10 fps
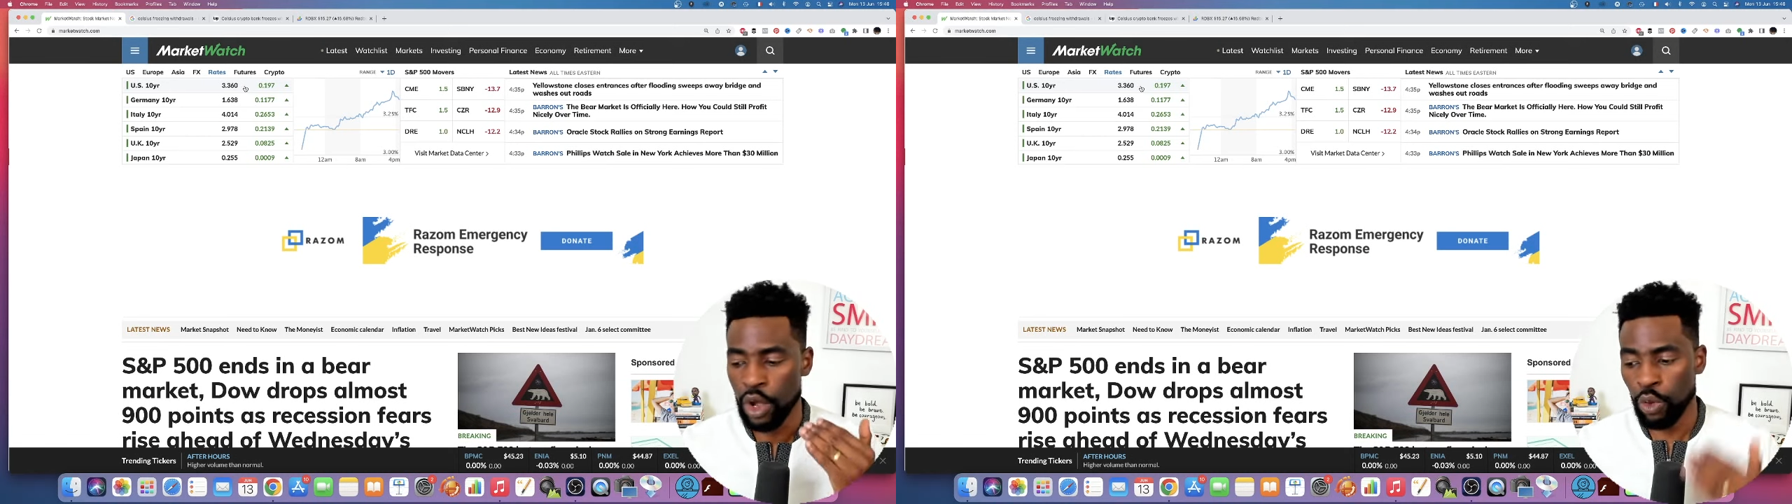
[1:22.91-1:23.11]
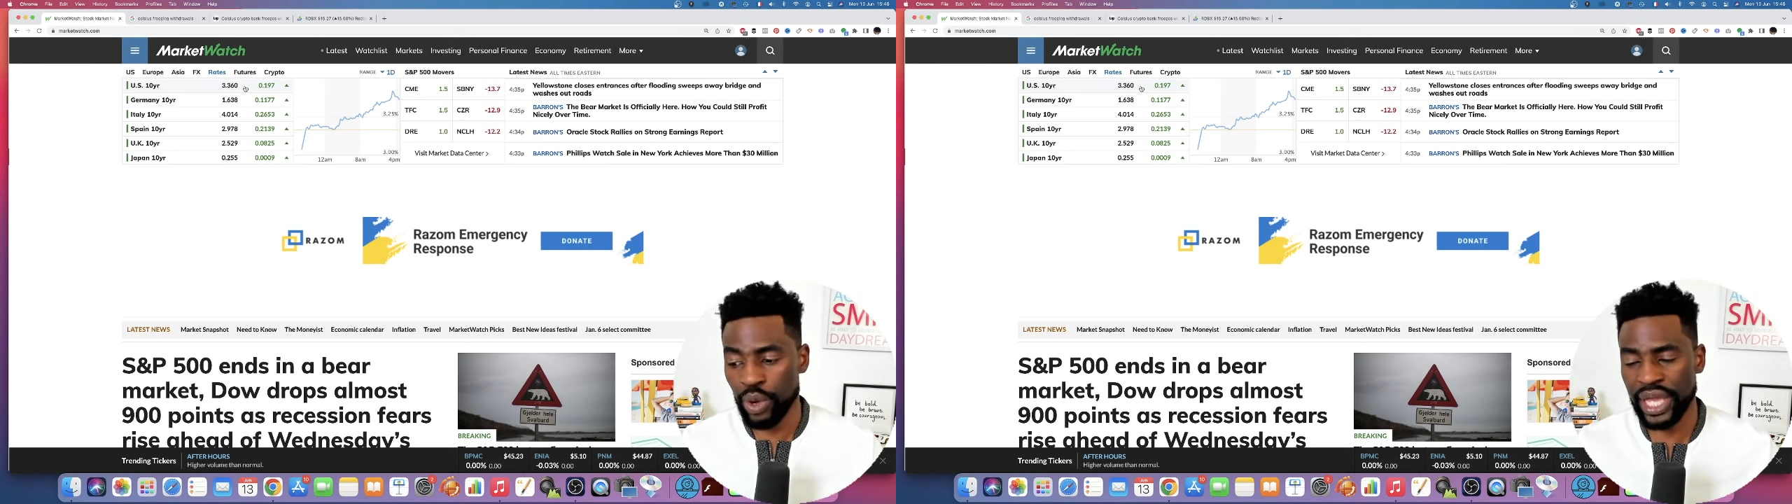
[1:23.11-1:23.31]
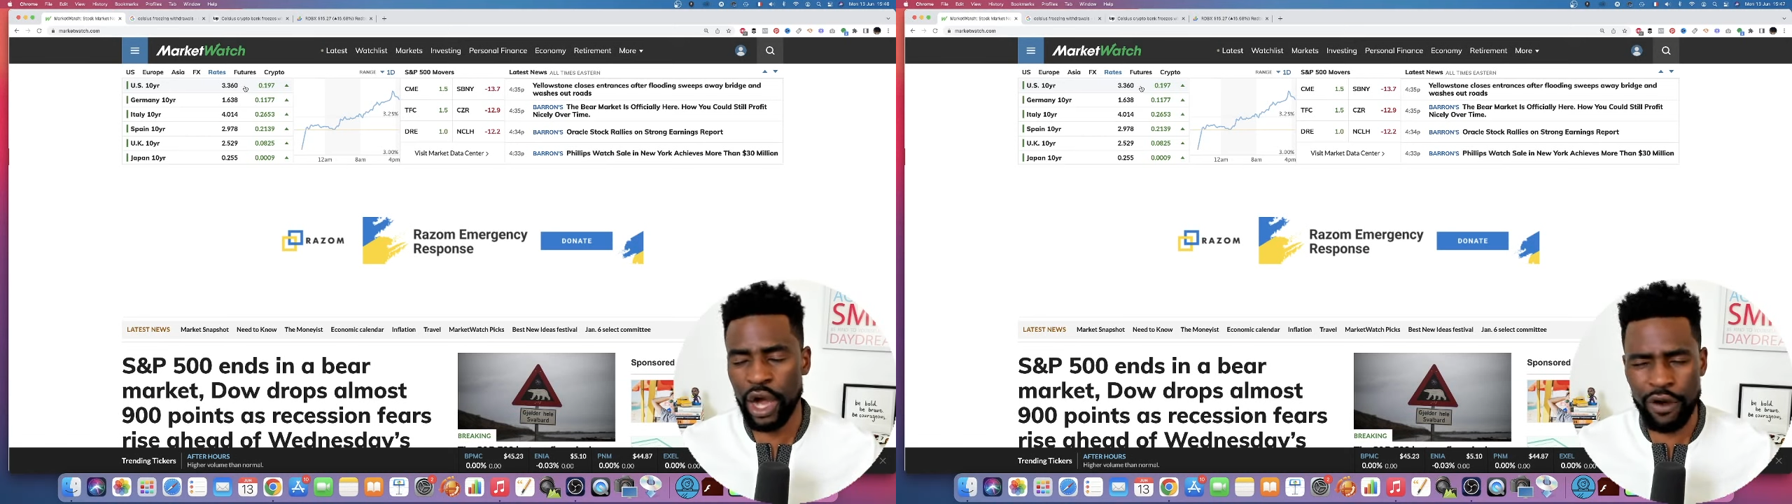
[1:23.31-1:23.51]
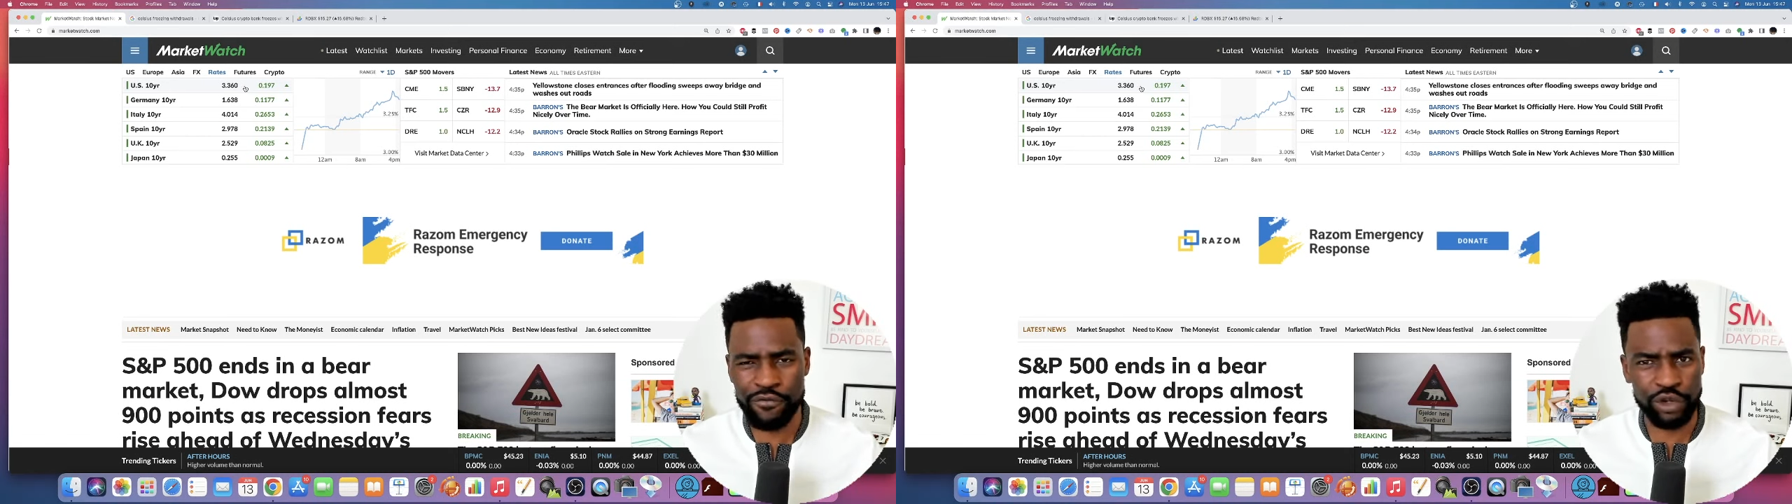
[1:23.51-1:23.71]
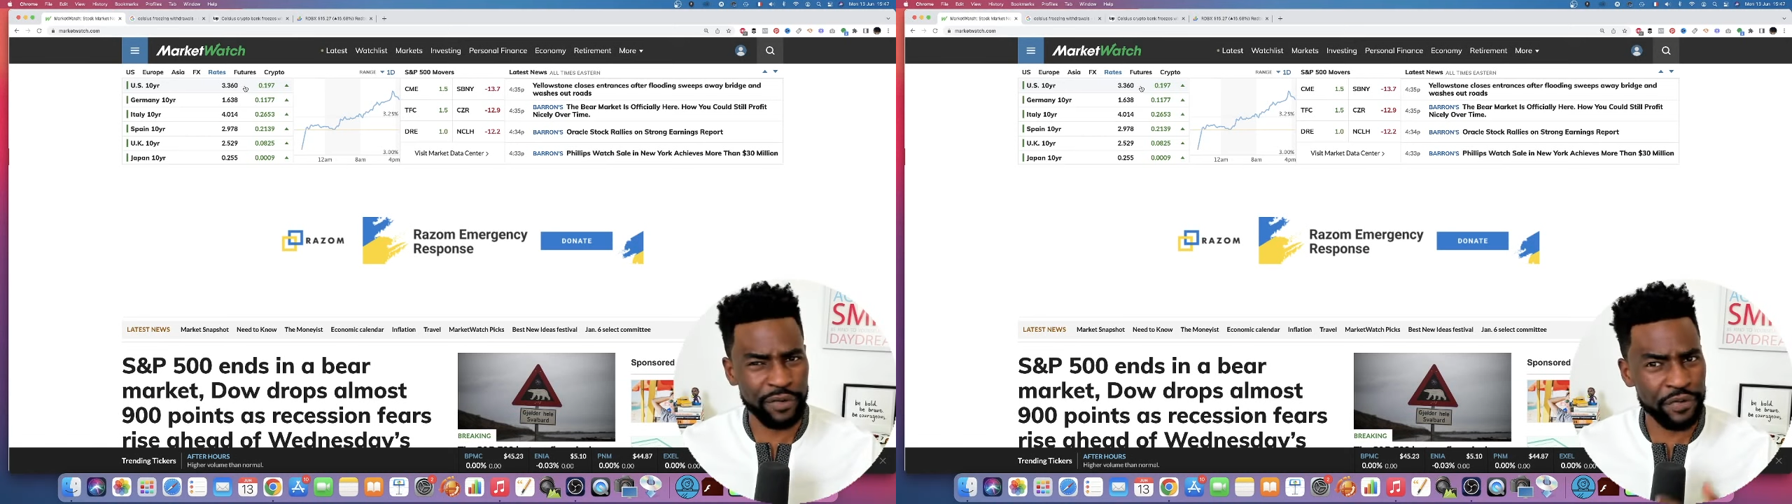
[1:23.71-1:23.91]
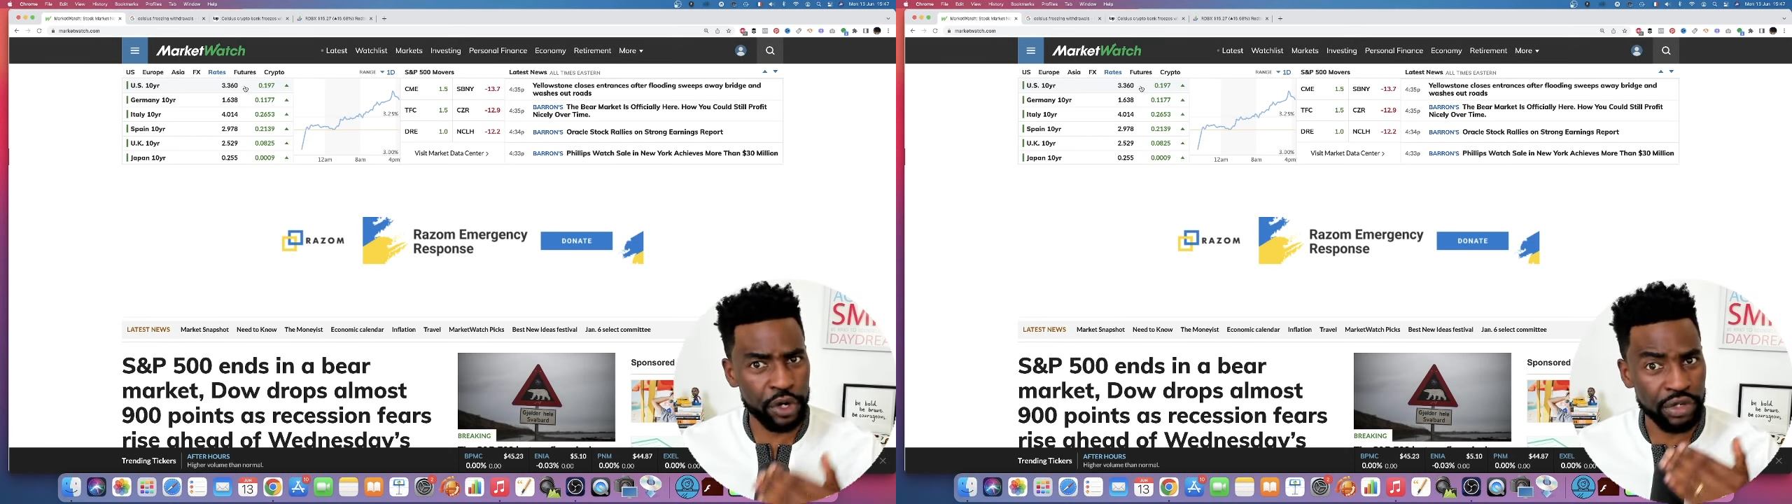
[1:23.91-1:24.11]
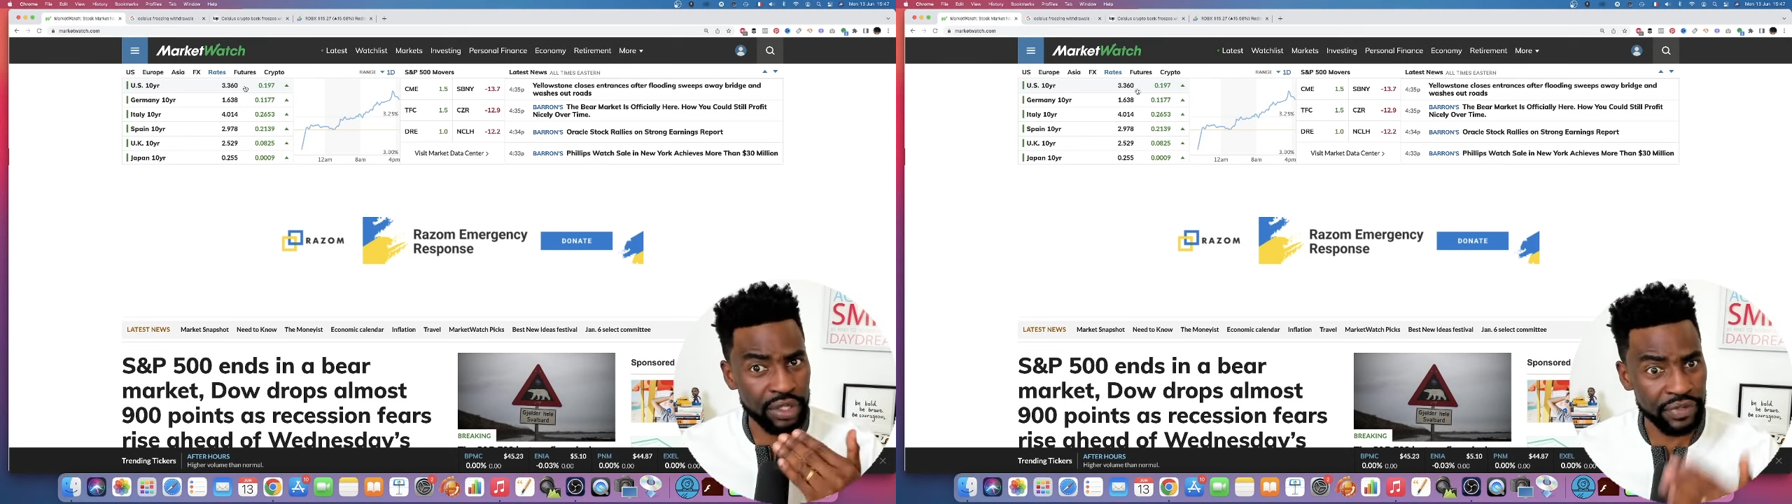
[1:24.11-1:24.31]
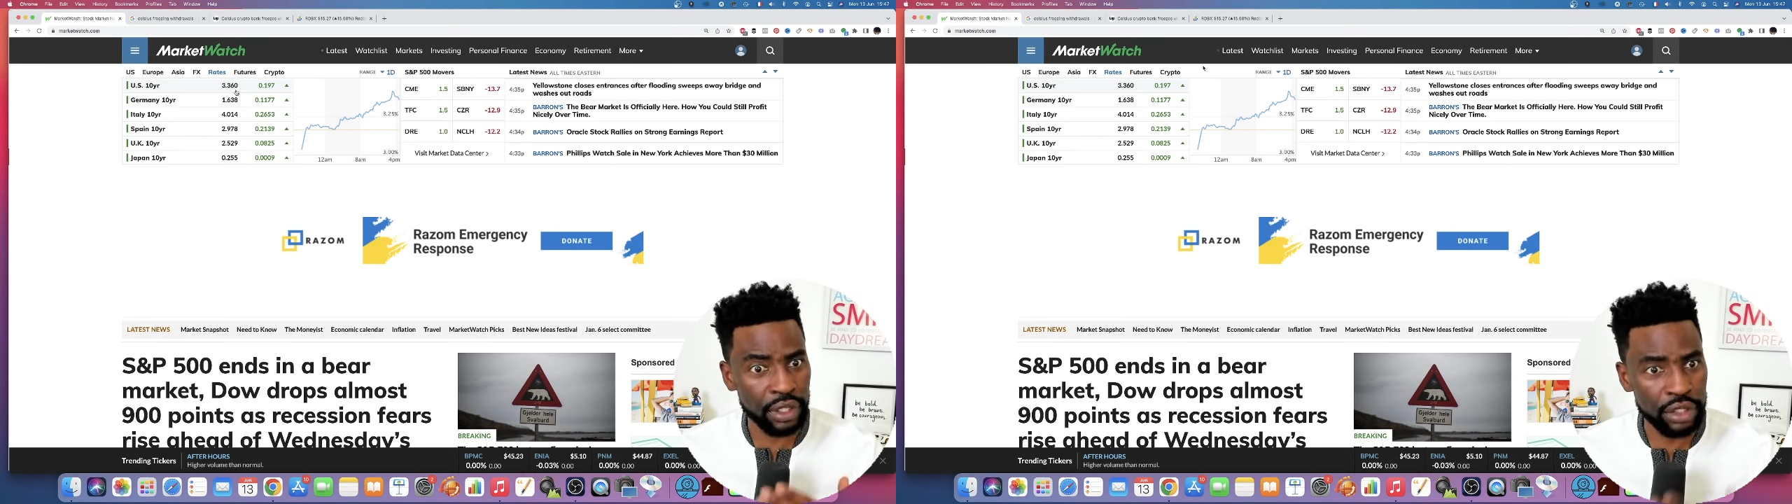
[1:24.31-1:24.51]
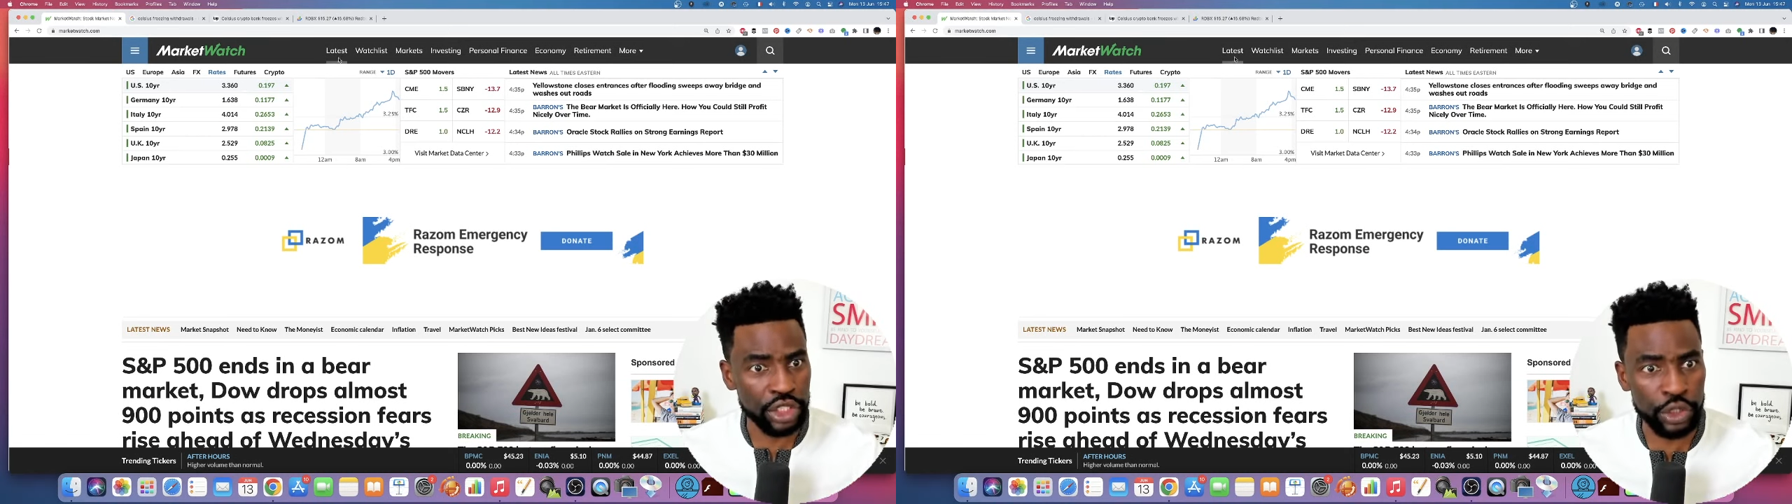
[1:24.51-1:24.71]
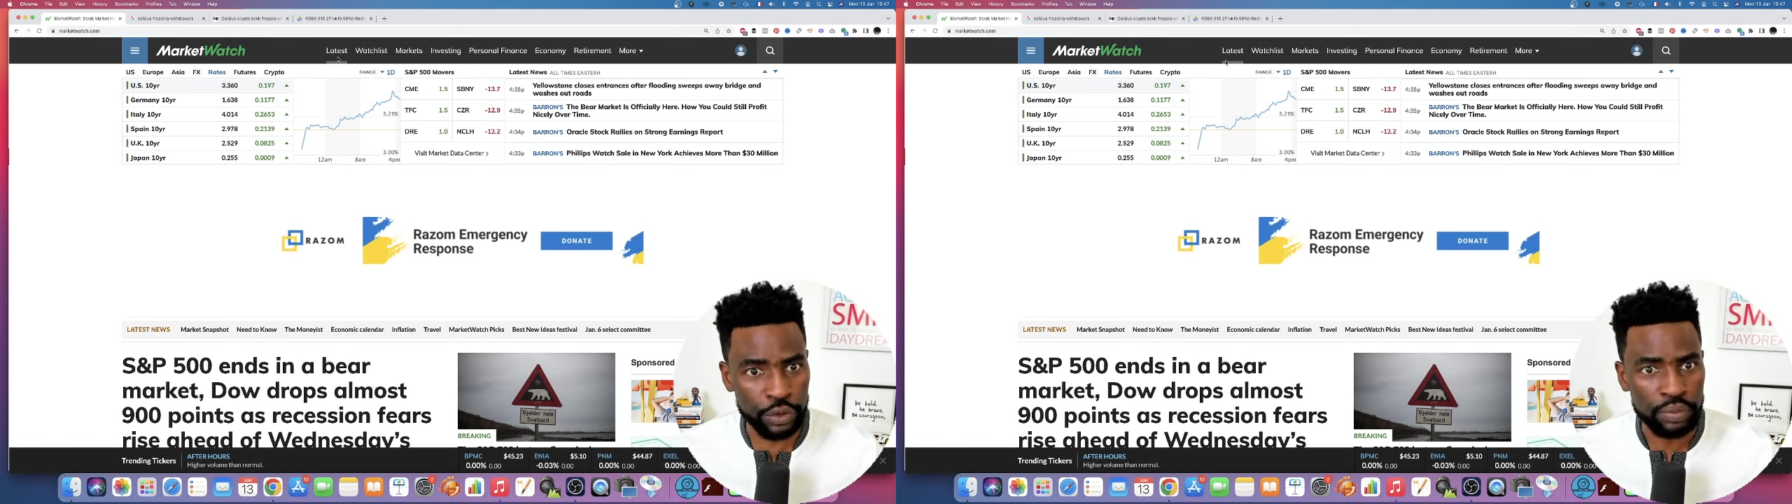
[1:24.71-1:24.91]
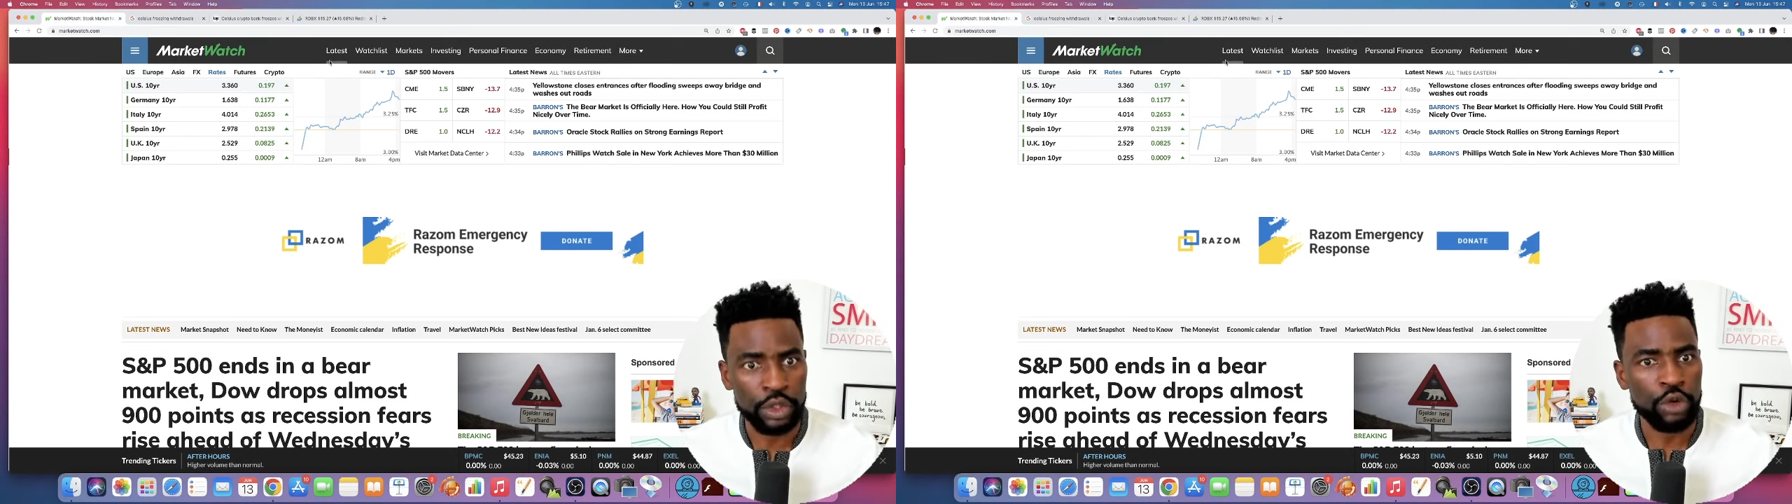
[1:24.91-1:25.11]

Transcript: wake of what the Federal Reserve is going to do.